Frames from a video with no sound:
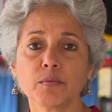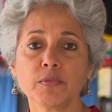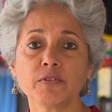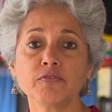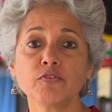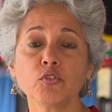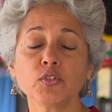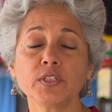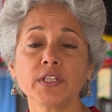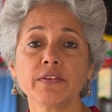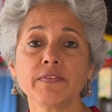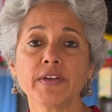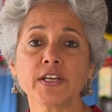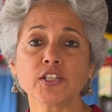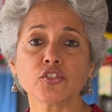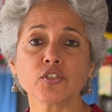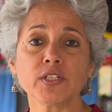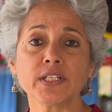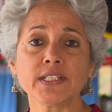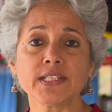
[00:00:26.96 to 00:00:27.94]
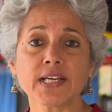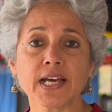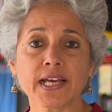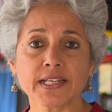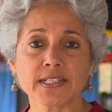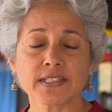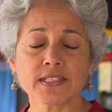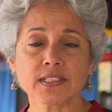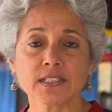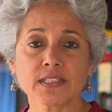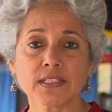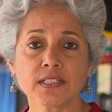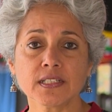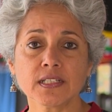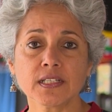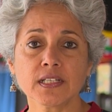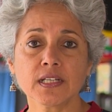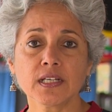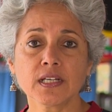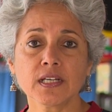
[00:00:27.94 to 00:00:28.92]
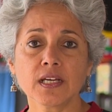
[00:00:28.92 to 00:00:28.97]
before they eventually died.
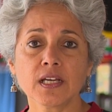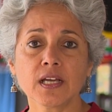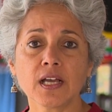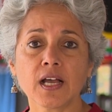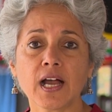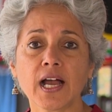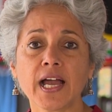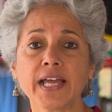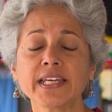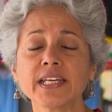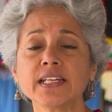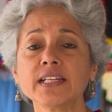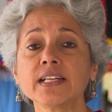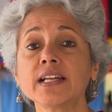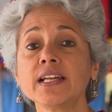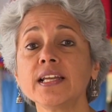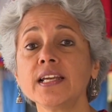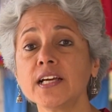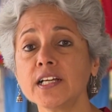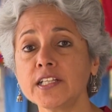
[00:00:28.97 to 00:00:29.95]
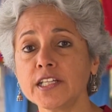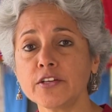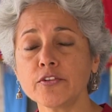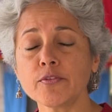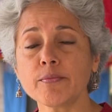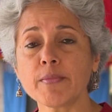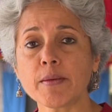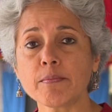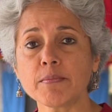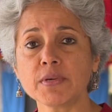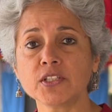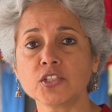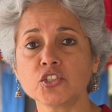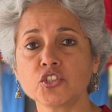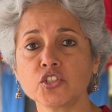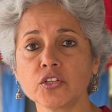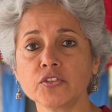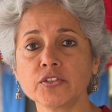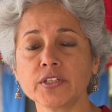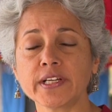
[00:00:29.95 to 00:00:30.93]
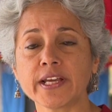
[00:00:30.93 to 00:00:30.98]
I can clearly remember the
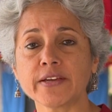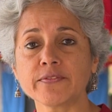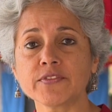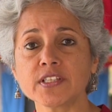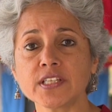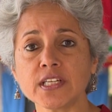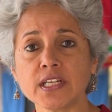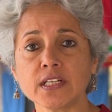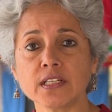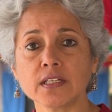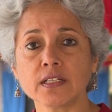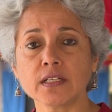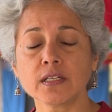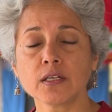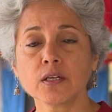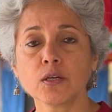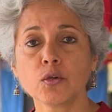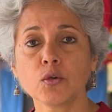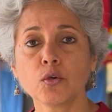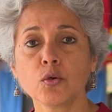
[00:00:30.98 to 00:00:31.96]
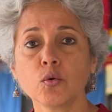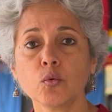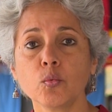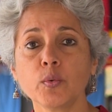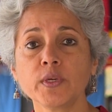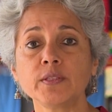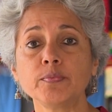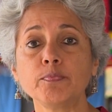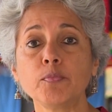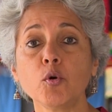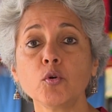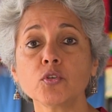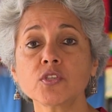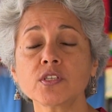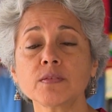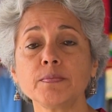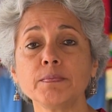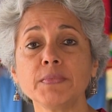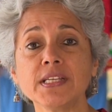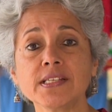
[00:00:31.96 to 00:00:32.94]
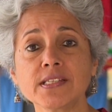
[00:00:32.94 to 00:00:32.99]
children I've seen with
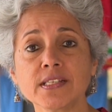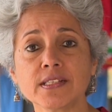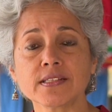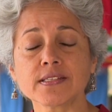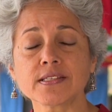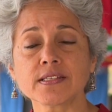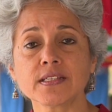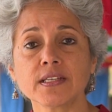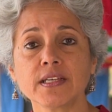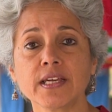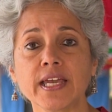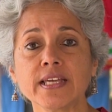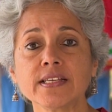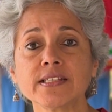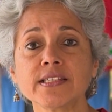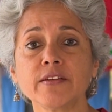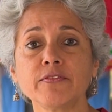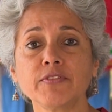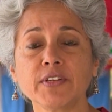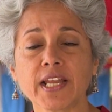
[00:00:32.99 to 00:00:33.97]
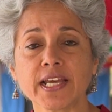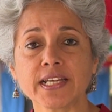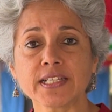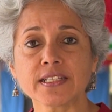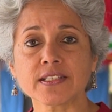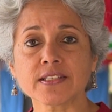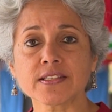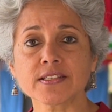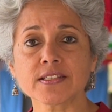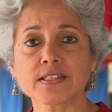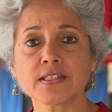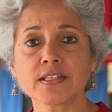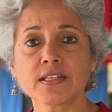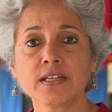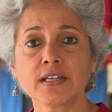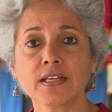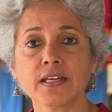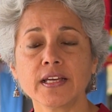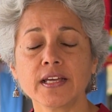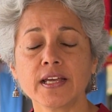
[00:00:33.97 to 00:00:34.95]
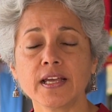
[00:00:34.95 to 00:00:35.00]
post-measles encephalitis
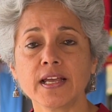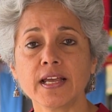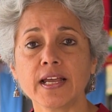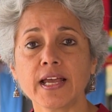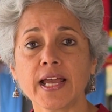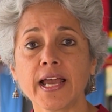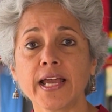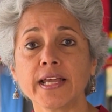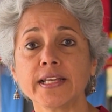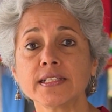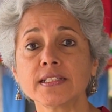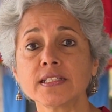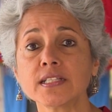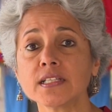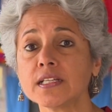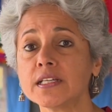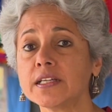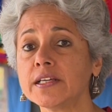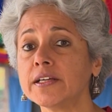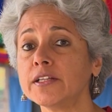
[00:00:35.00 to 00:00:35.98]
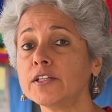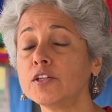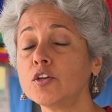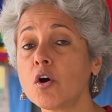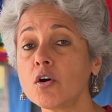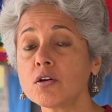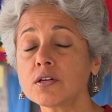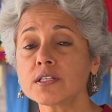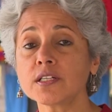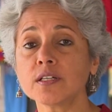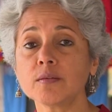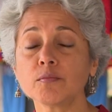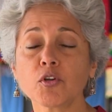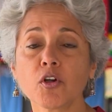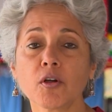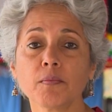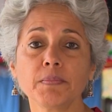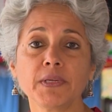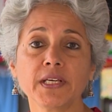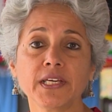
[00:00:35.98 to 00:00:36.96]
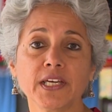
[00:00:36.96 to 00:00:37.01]
and long-term
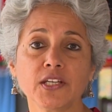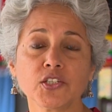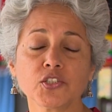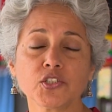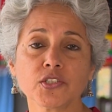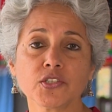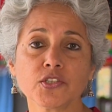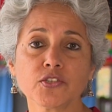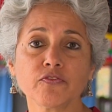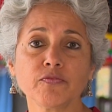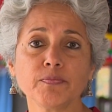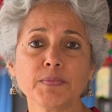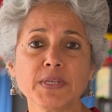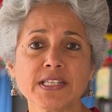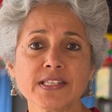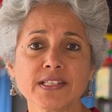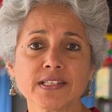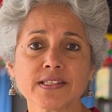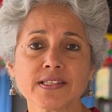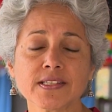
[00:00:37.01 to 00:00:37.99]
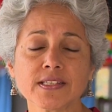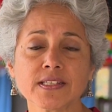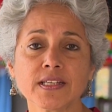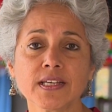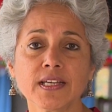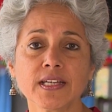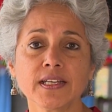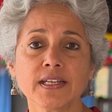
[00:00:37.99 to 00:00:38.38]
complications of measles